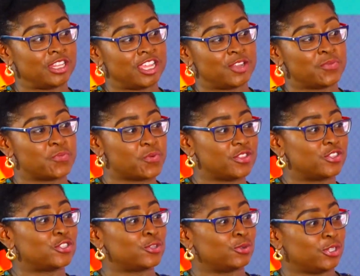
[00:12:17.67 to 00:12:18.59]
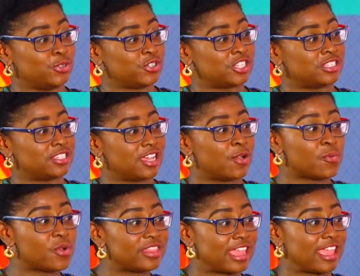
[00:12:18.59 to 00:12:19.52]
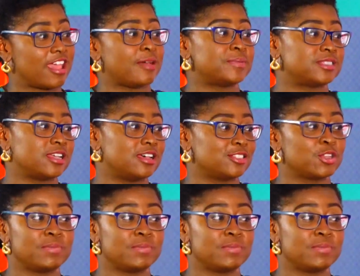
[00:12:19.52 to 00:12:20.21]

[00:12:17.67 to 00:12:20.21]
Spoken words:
learn what the solutions are, what the gaps are.